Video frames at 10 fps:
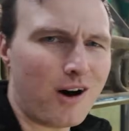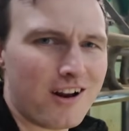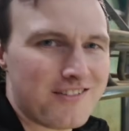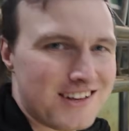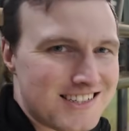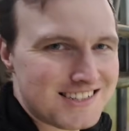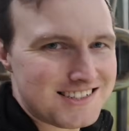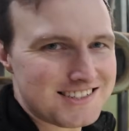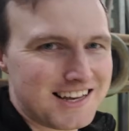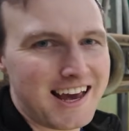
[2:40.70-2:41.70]
all of this is
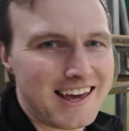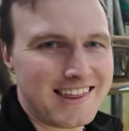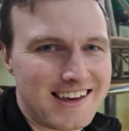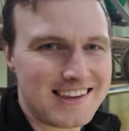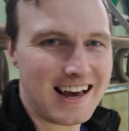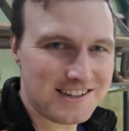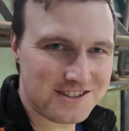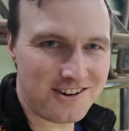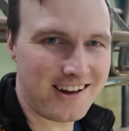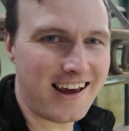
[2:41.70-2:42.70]
to say that
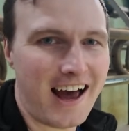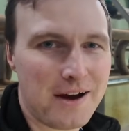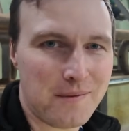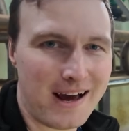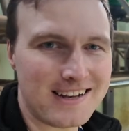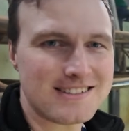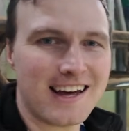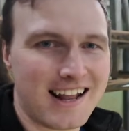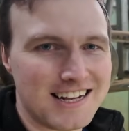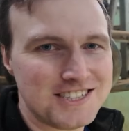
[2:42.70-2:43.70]
yesterday I went
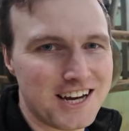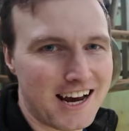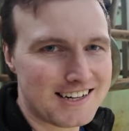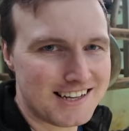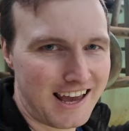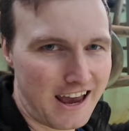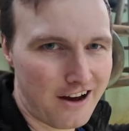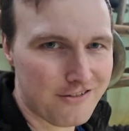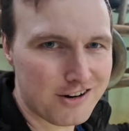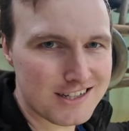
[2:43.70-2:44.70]
and I checked
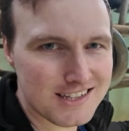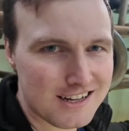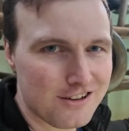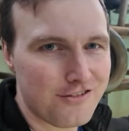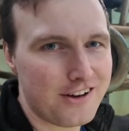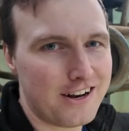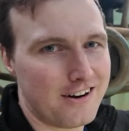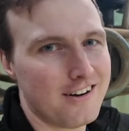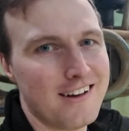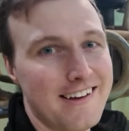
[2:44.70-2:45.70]
every single
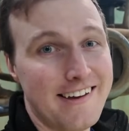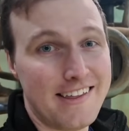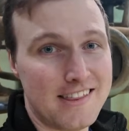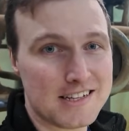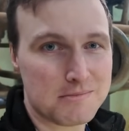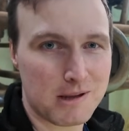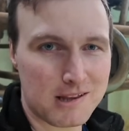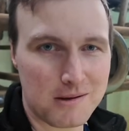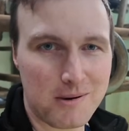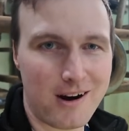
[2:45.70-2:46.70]
feeder in this
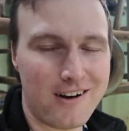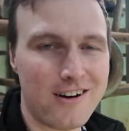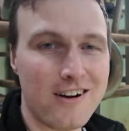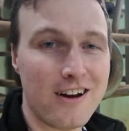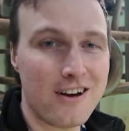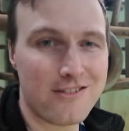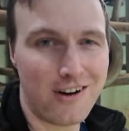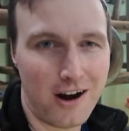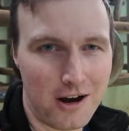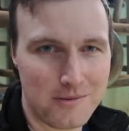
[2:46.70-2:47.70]
milking parlour
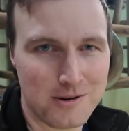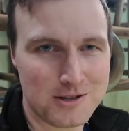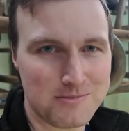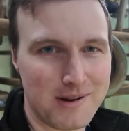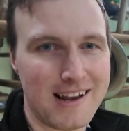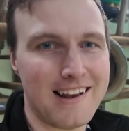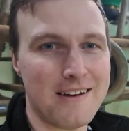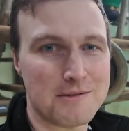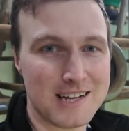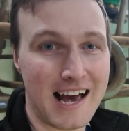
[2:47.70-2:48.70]
for how much meal
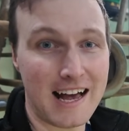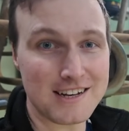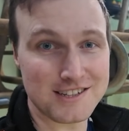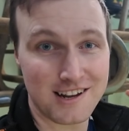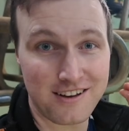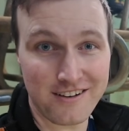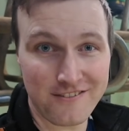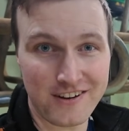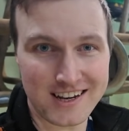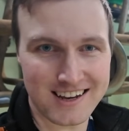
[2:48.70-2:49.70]
it was actually
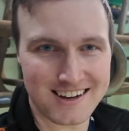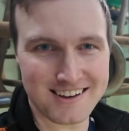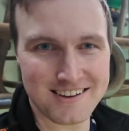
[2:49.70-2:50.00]
feeding.